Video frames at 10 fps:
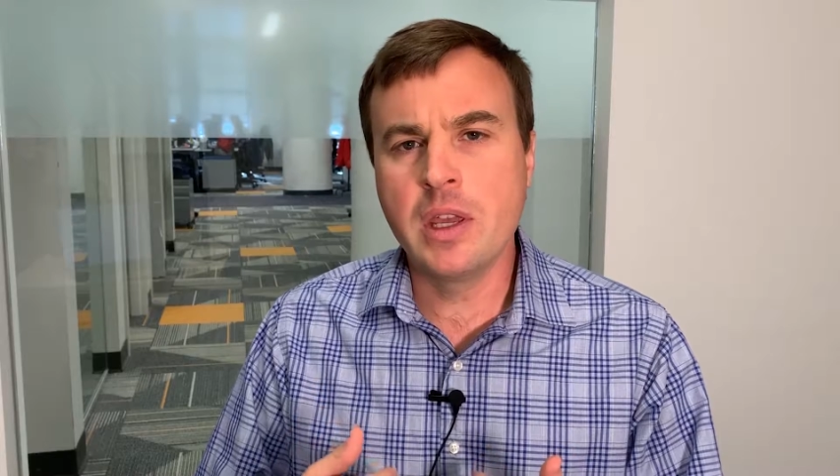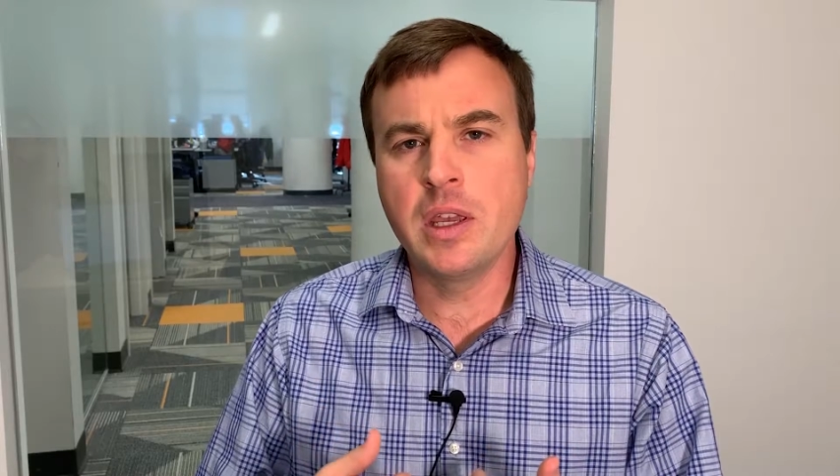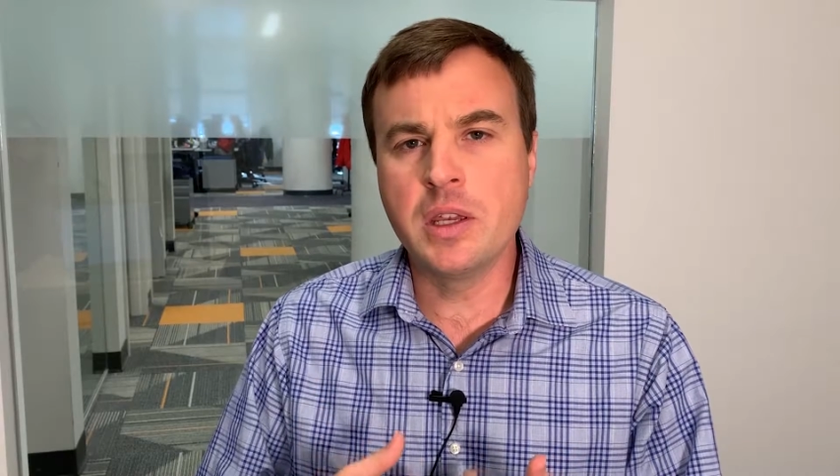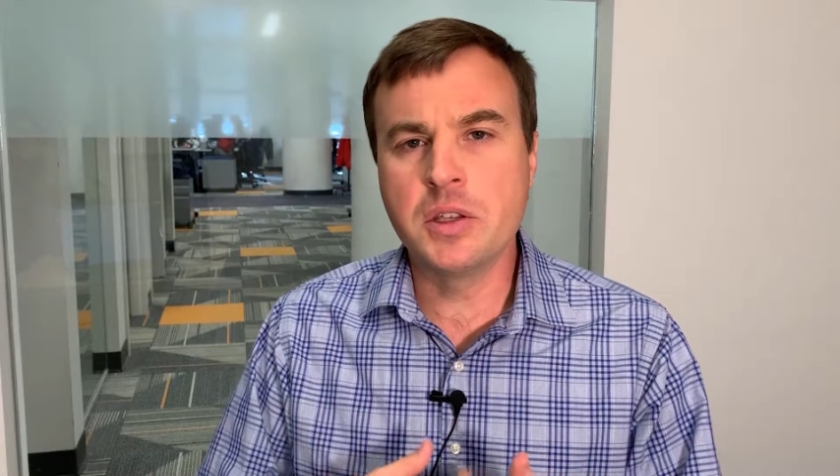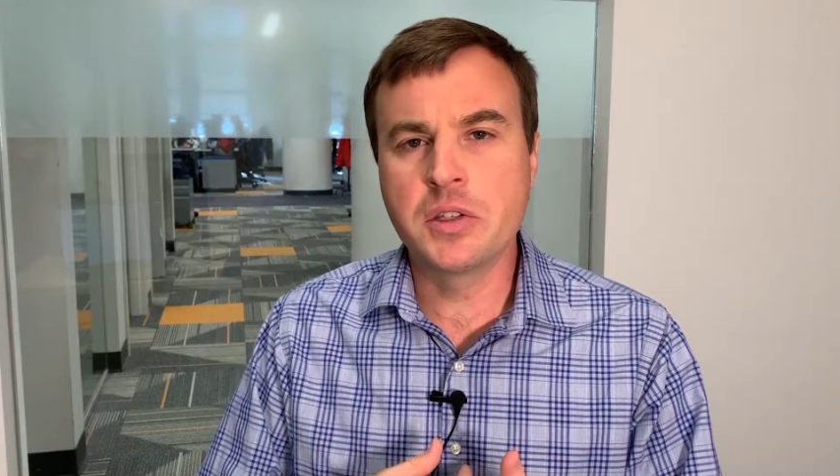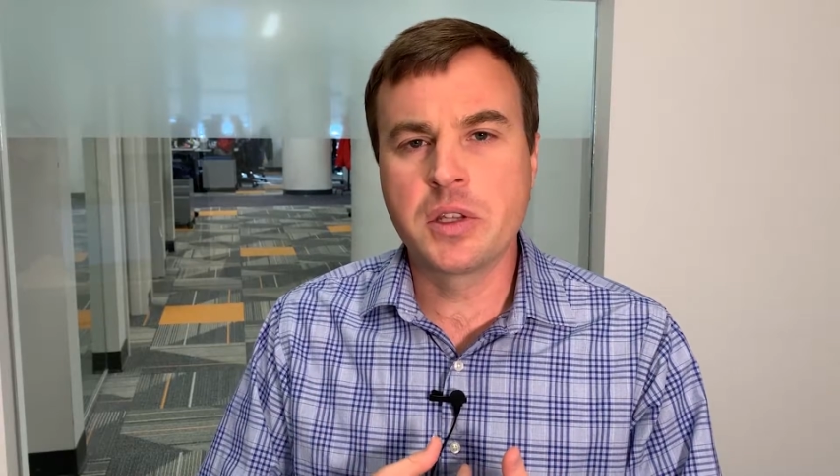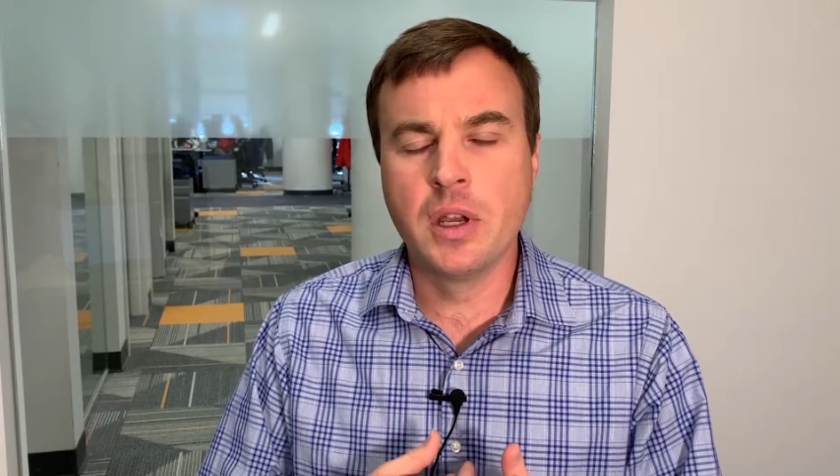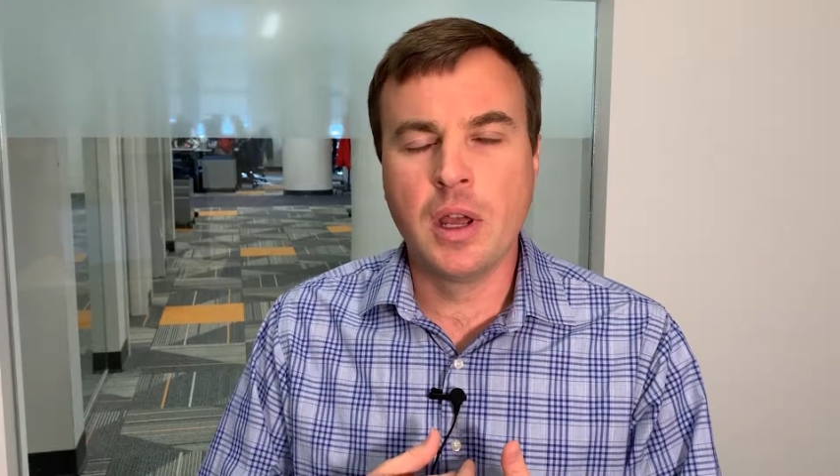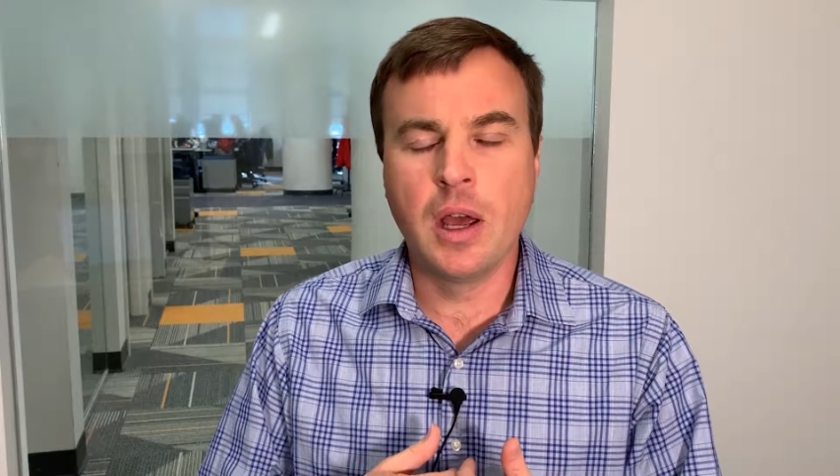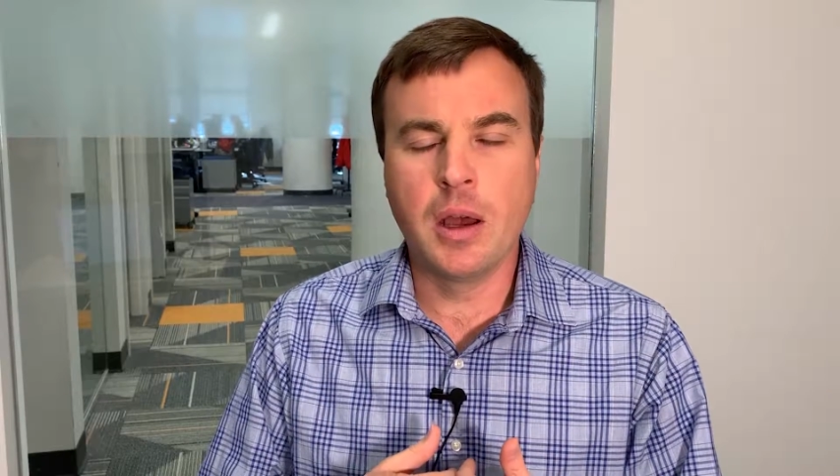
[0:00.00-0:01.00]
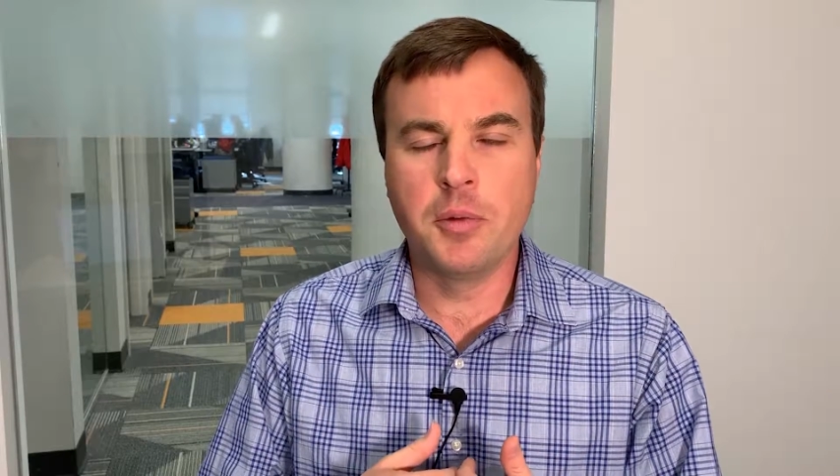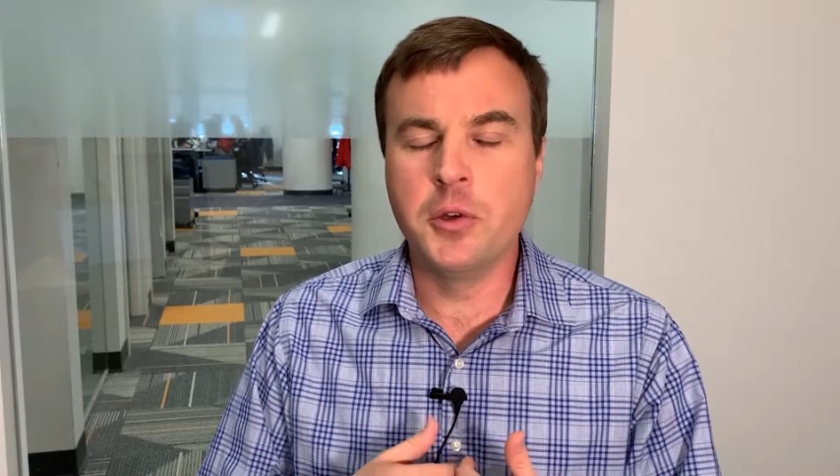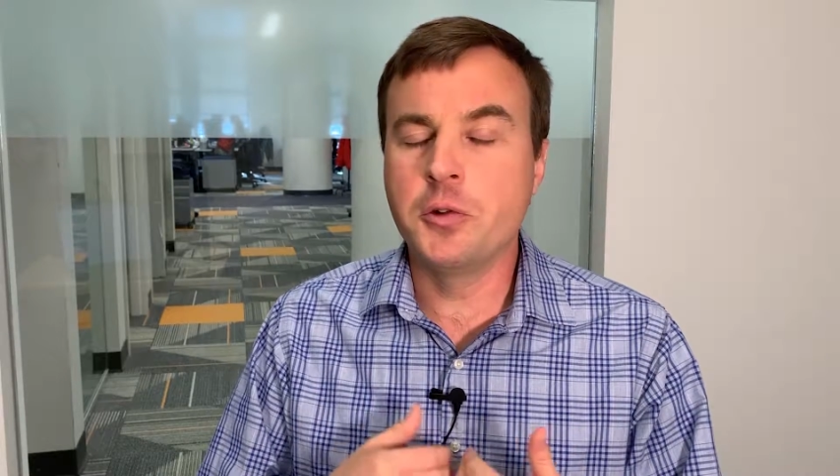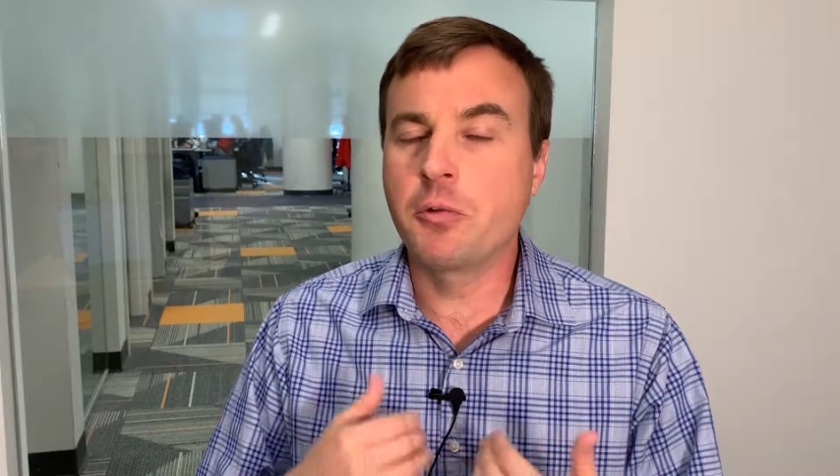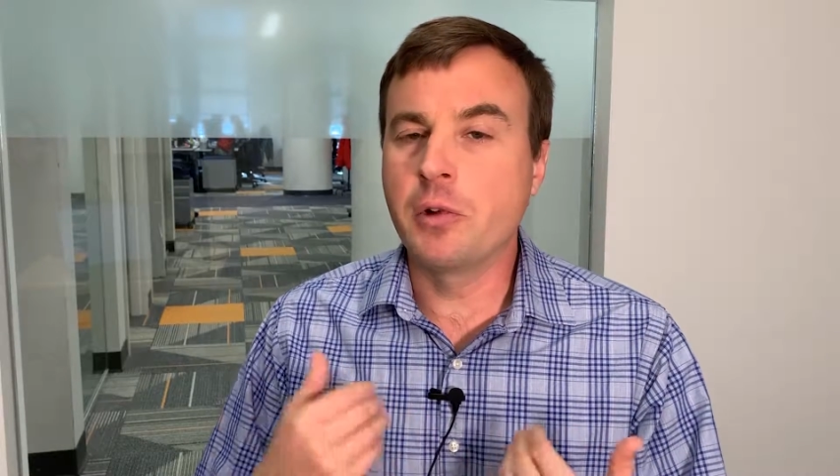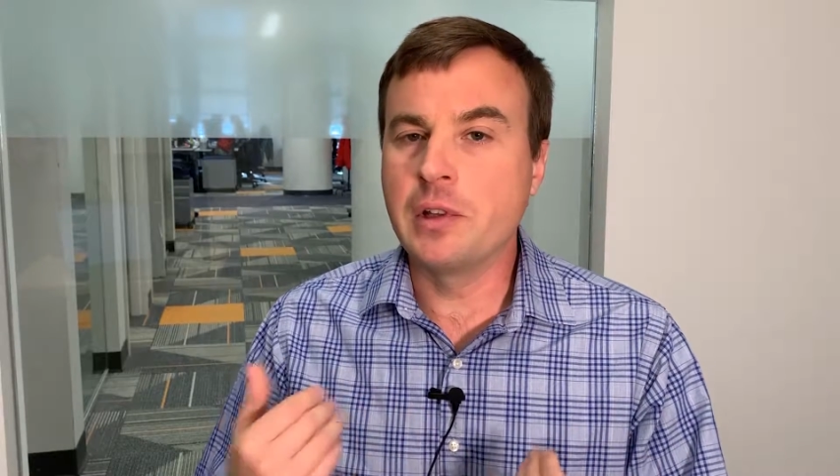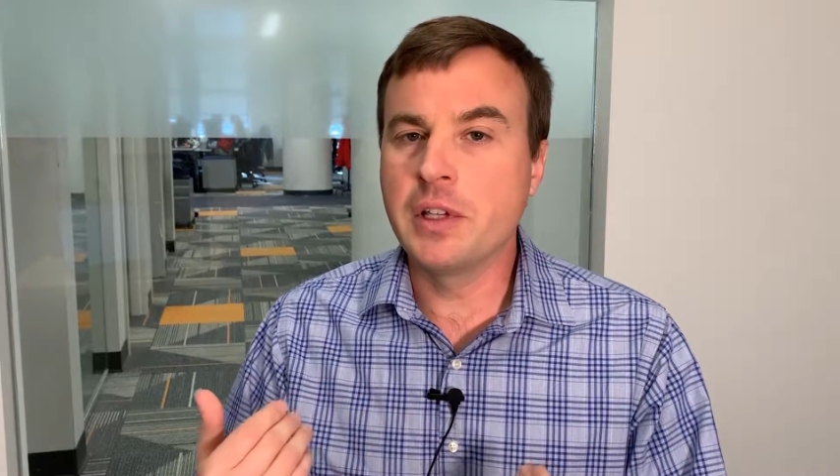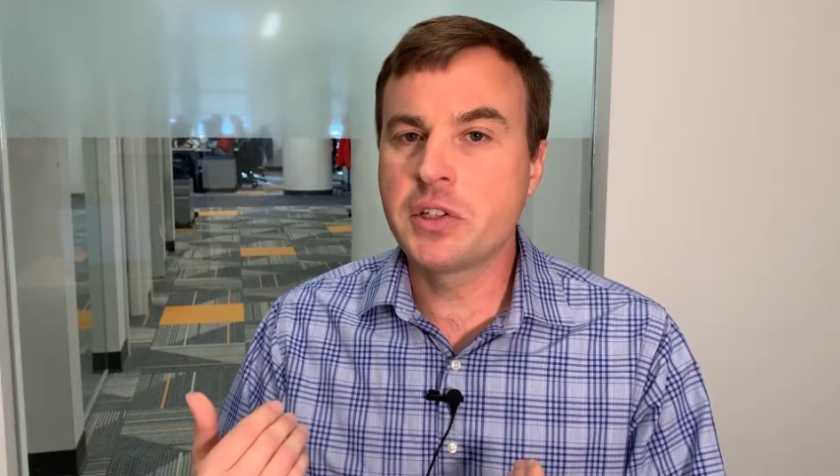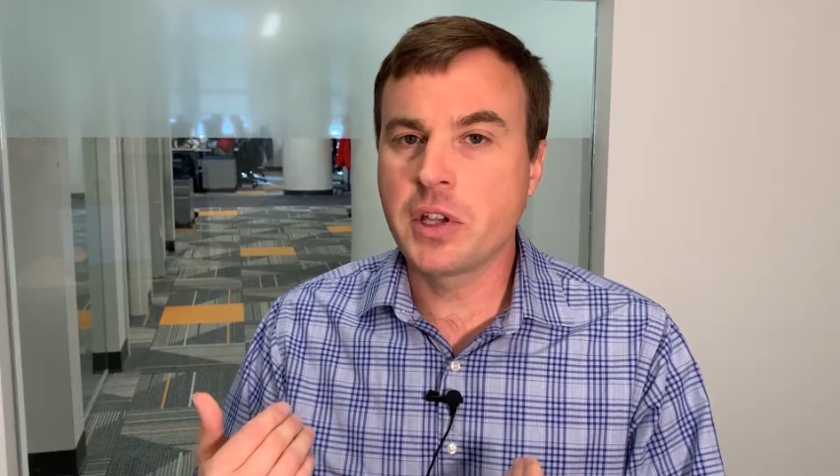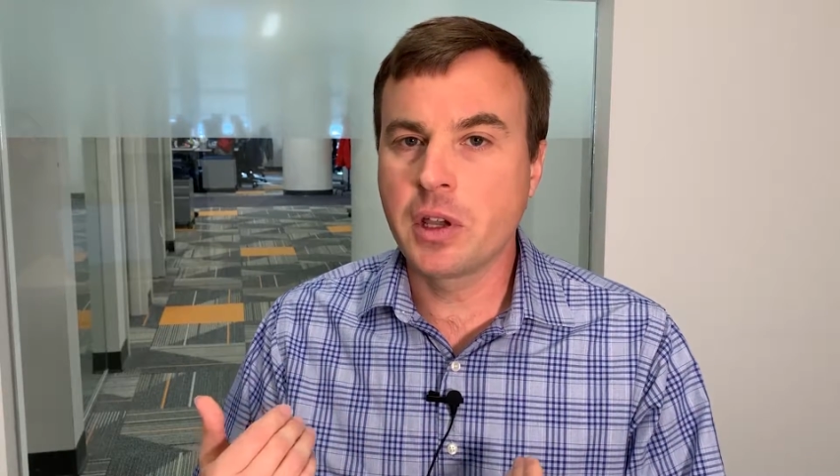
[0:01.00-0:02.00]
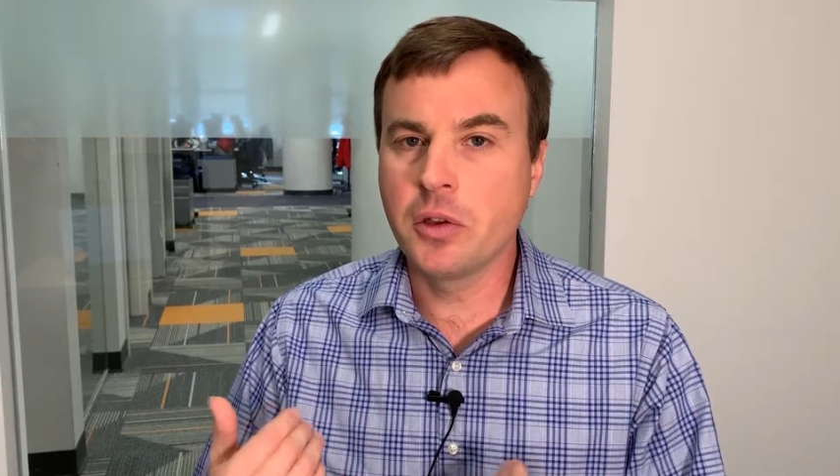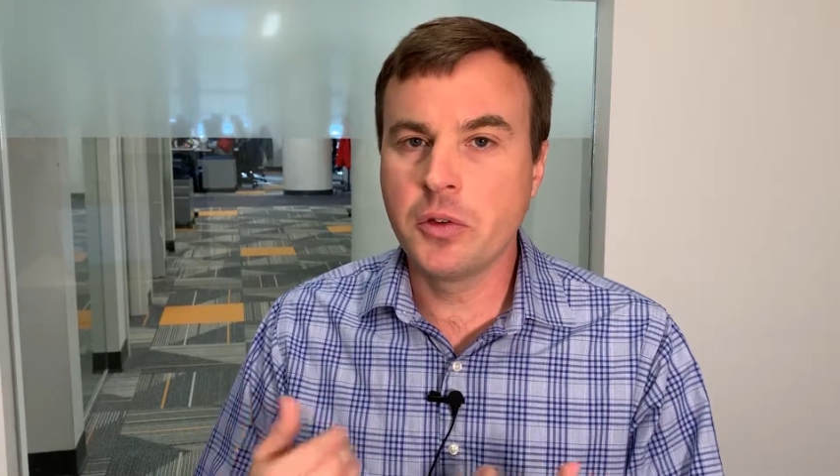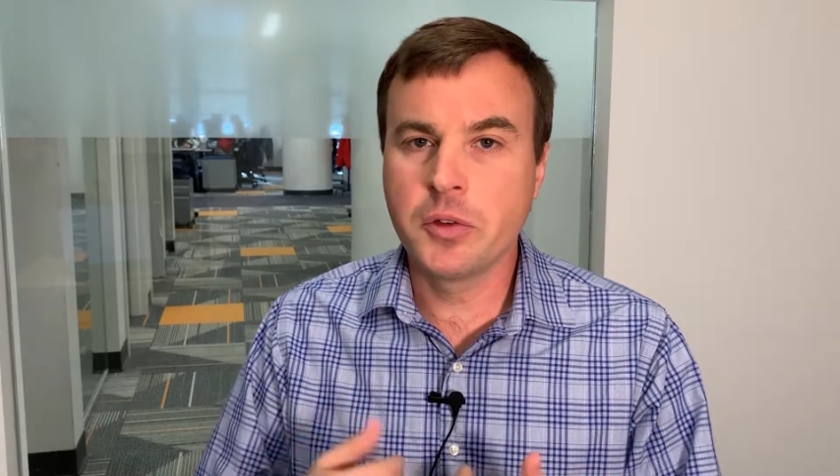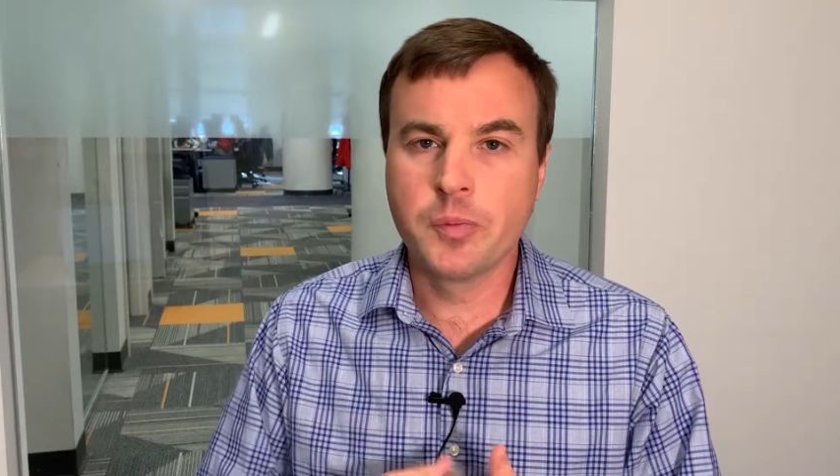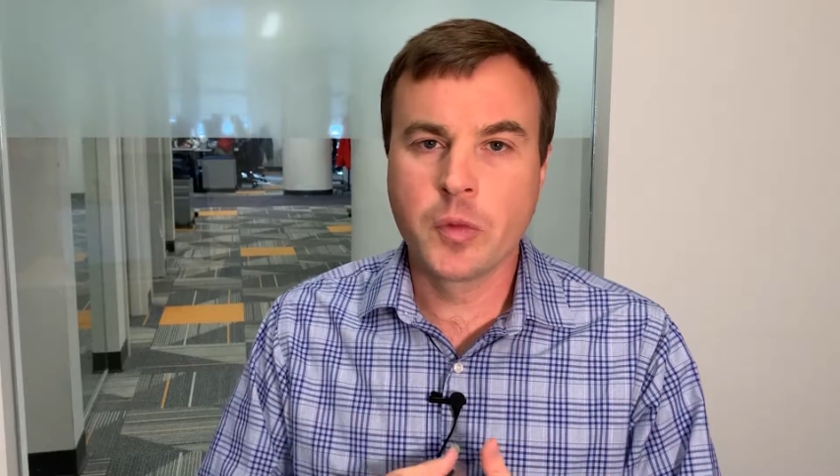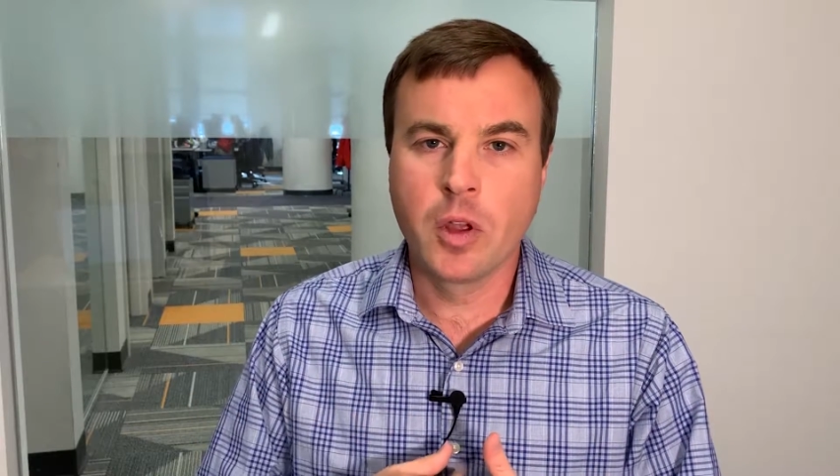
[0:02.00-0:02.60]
is uh, due to release cycles,